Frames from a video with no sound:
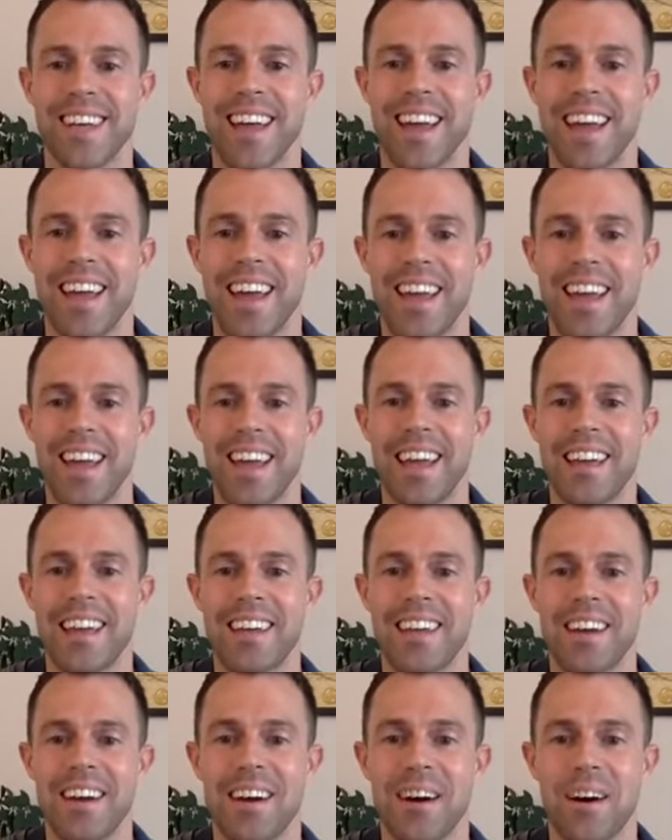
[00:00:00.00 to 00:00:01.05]
And
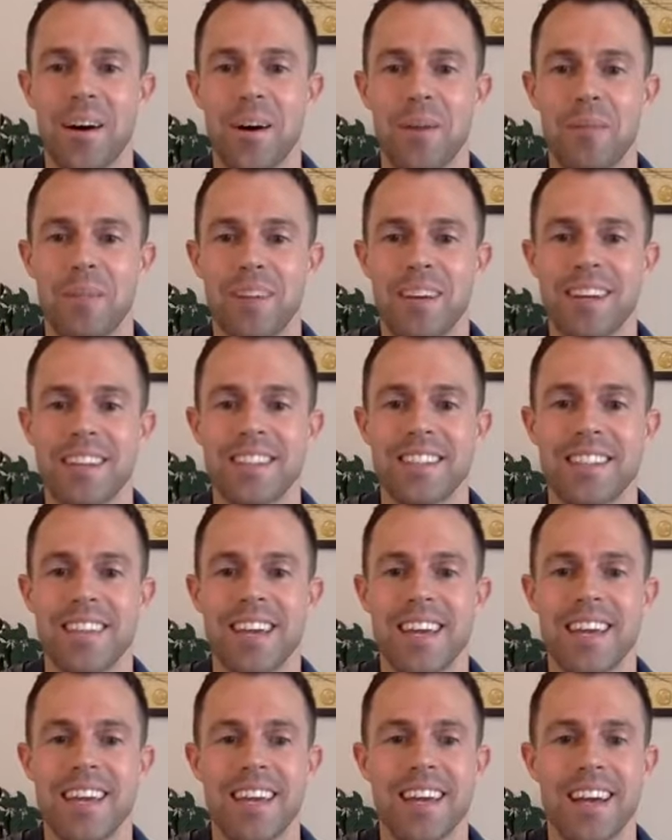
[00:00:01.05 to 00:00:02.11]
yeah,
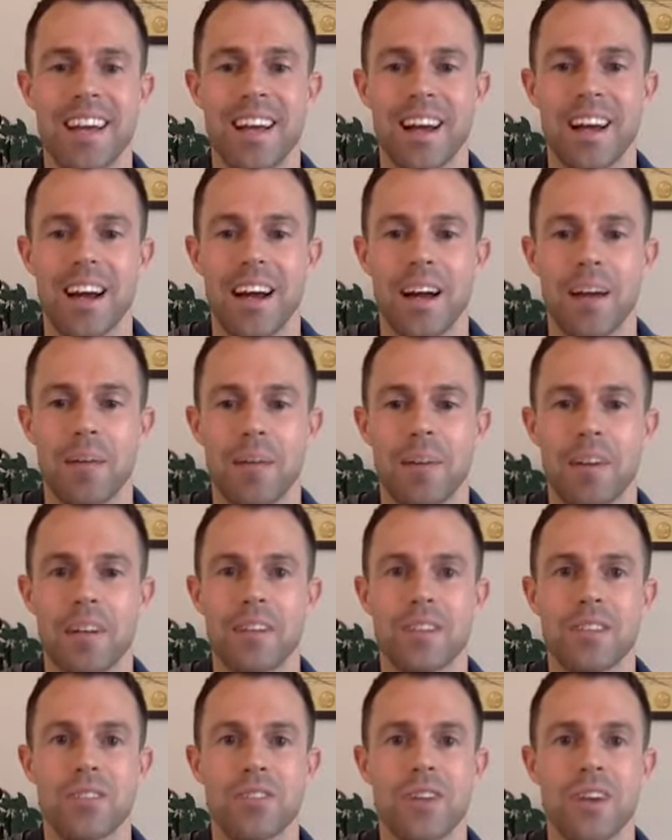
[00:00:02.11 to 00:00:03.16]
today I'm going to
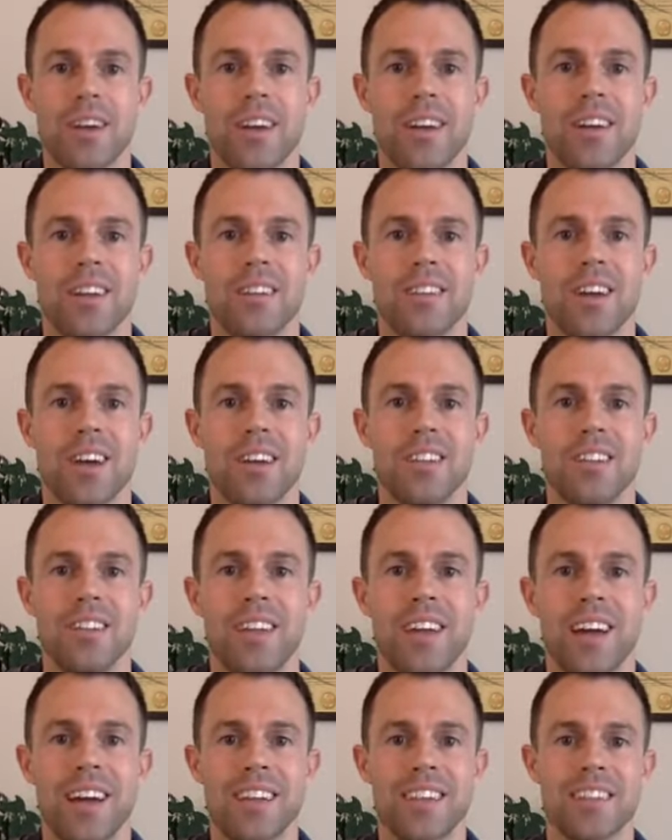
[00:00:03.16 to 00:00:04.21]
try to talk to you
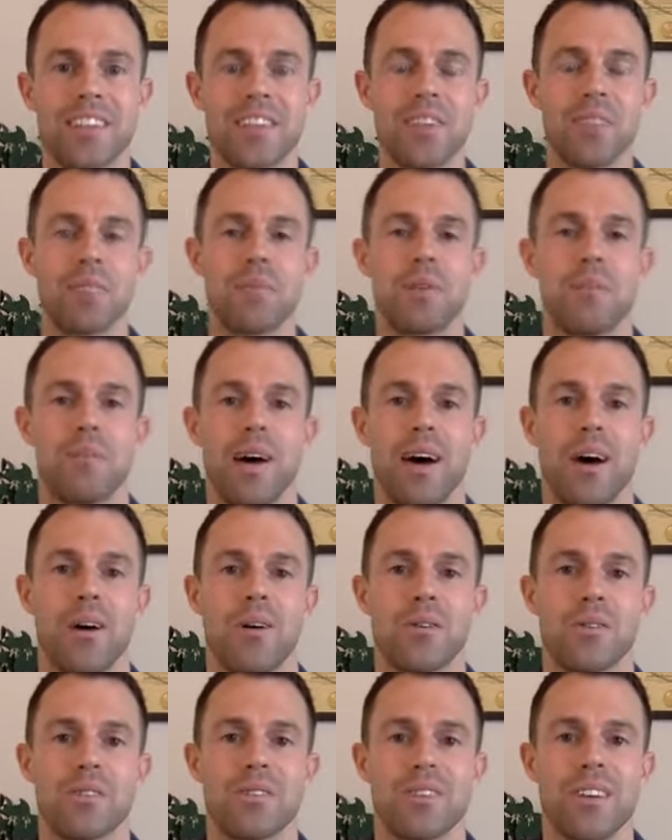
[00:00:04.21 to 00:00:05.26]
guys a little bit
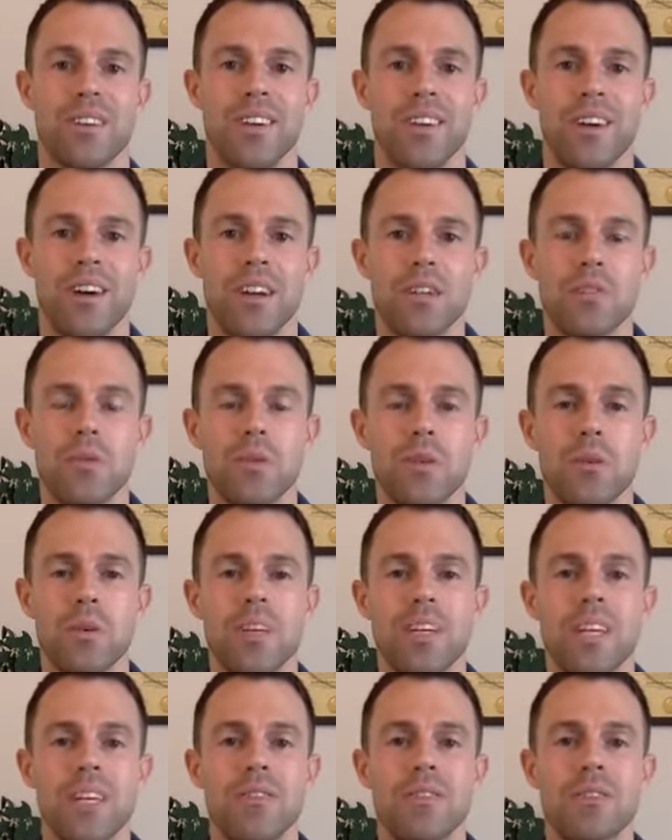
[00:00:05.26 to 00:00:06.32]
about, just really want to
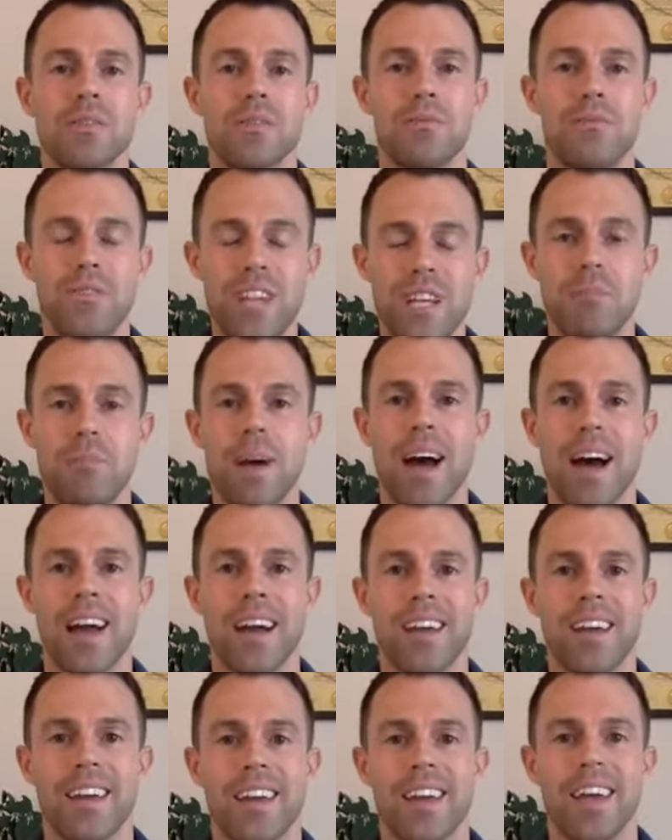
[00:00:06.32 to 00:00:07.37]
give you some feedback
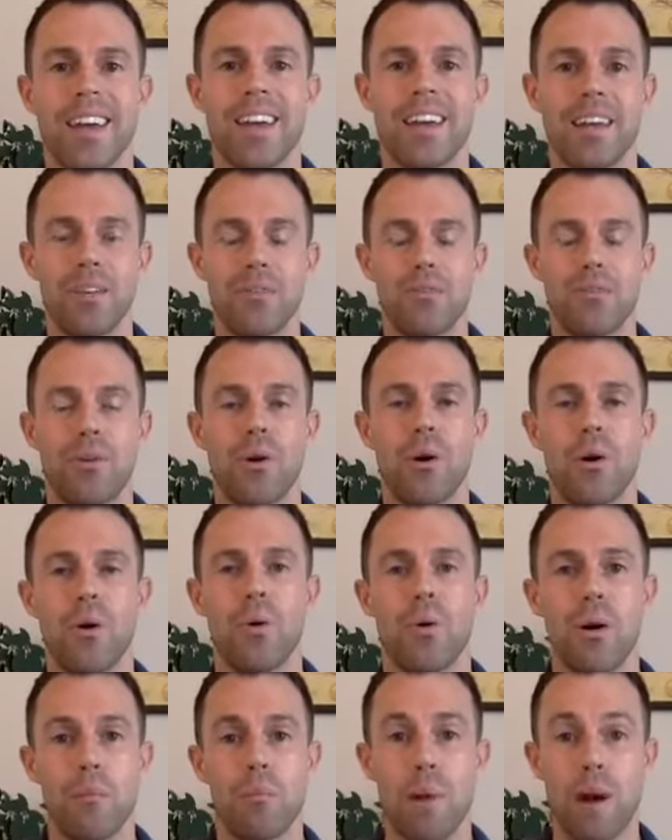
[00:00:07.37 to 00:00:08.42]
and info
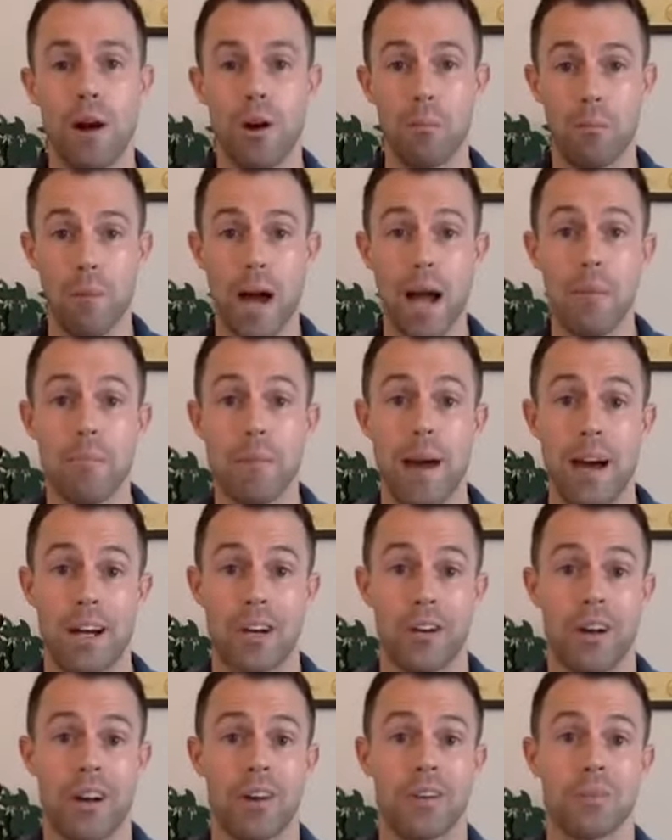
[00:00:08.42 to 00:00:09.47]
about my
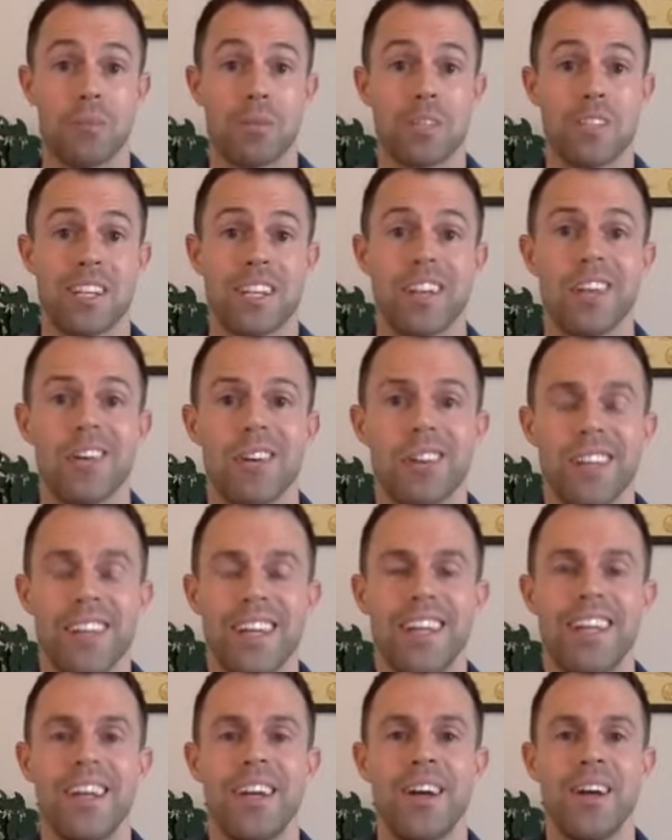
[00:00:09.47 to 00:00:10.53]
background,
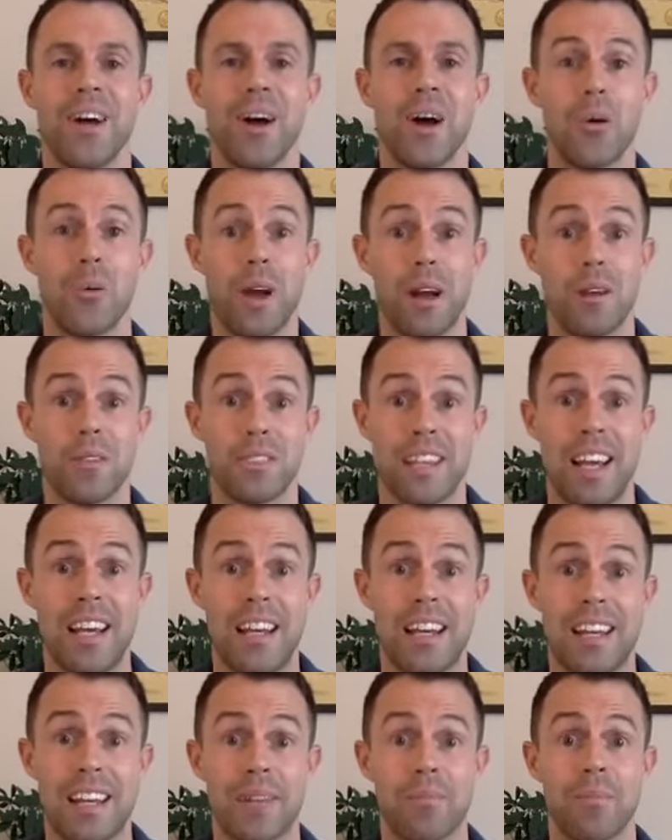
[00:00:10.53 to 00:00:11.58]
particularly around
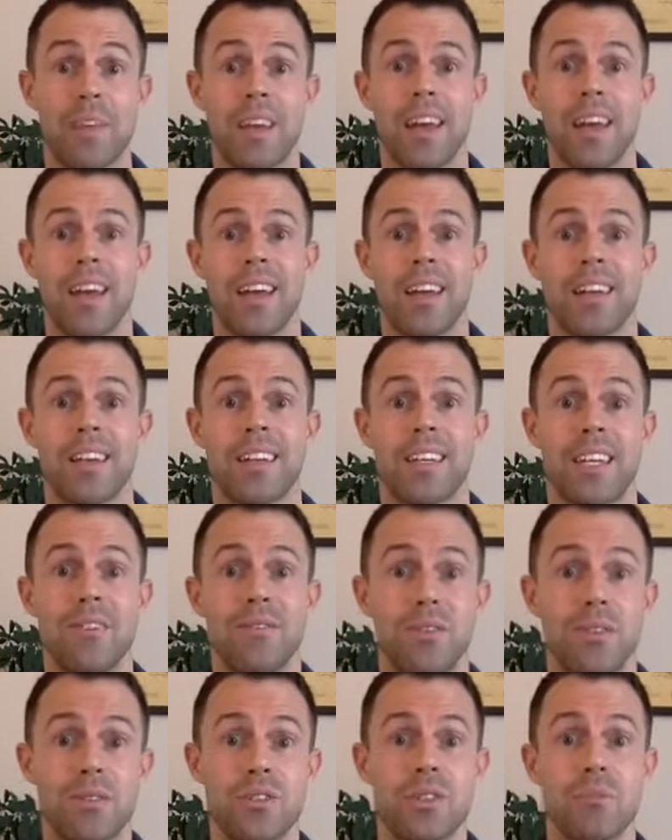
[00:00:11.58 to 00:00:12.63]
dating, and give
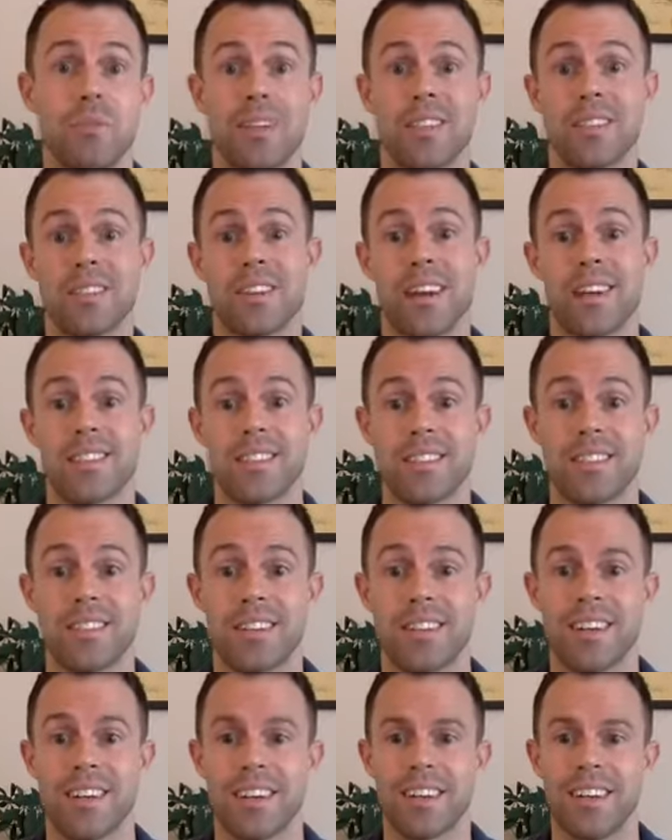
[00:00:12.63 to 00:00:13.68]
you some insights
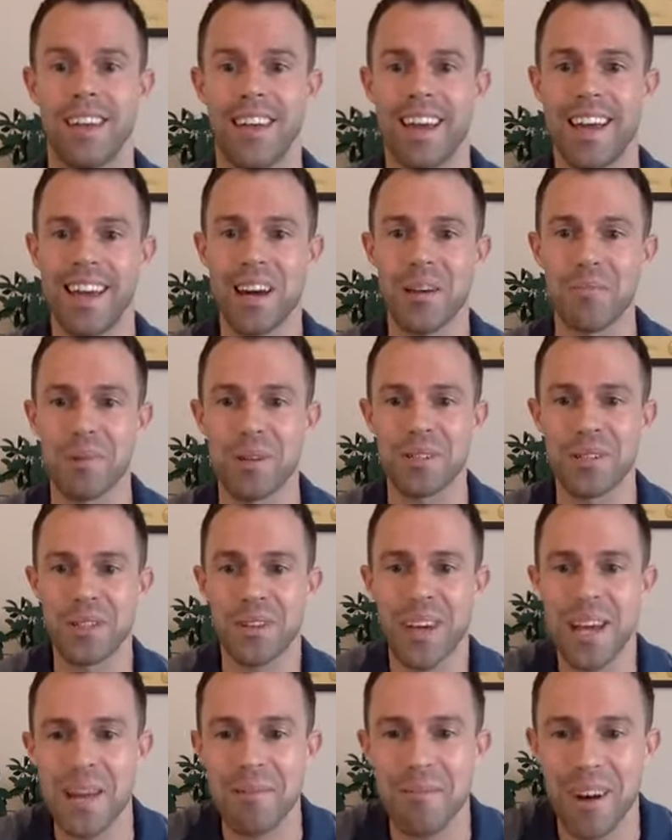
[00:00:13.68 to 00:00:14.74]
into, hey, Alberto,
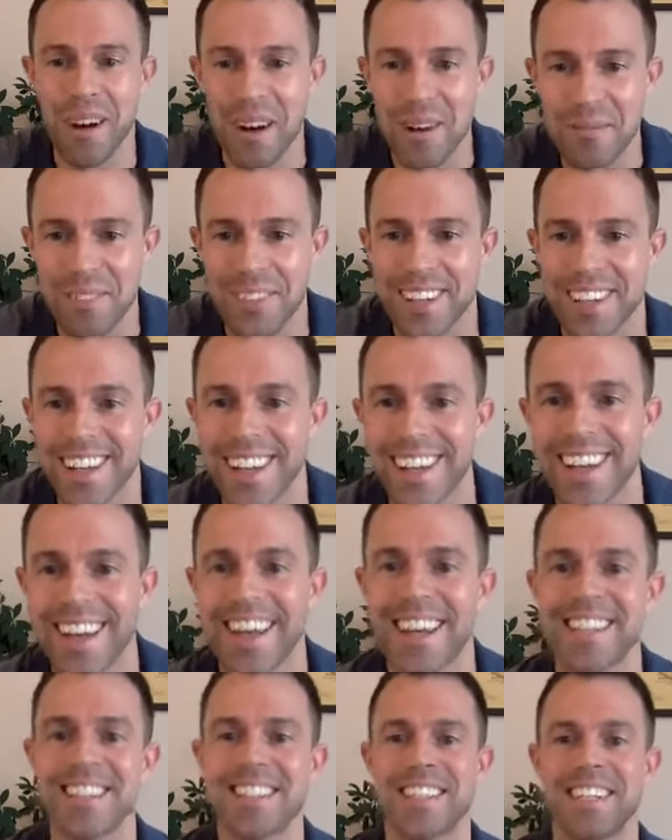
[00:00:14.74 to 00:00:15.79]
hey, Mom,
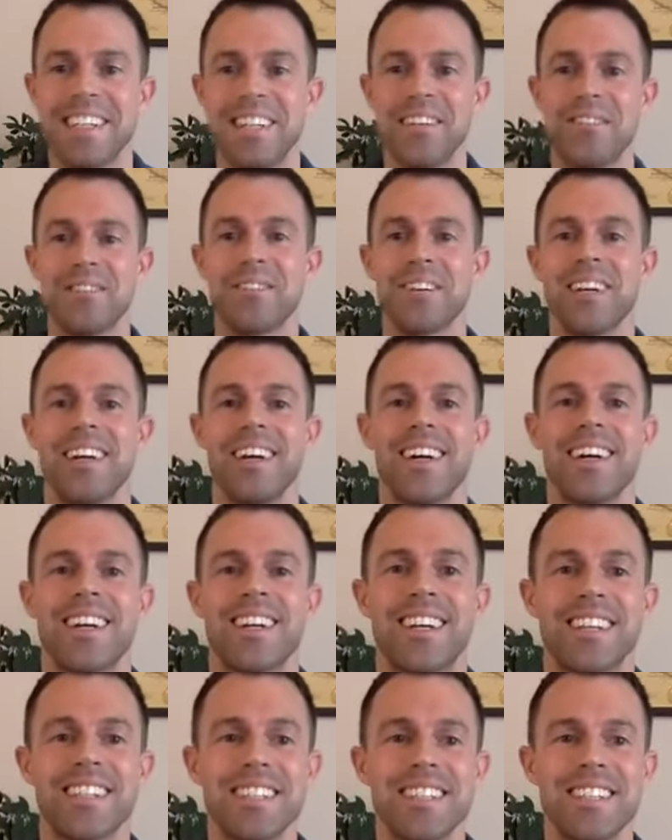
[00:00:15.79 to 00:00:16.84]
hey, Steve,
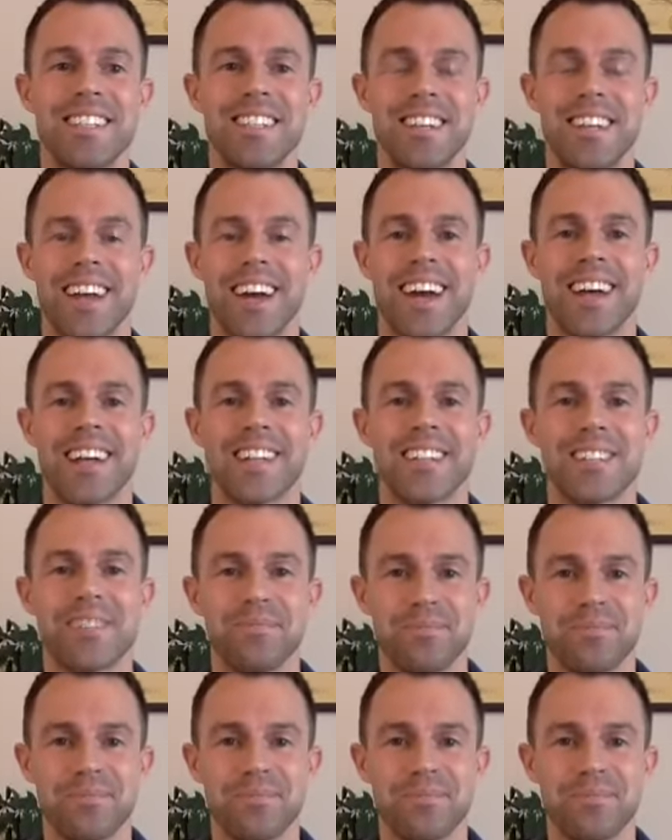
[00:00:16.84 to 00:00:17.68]
good to see you guys.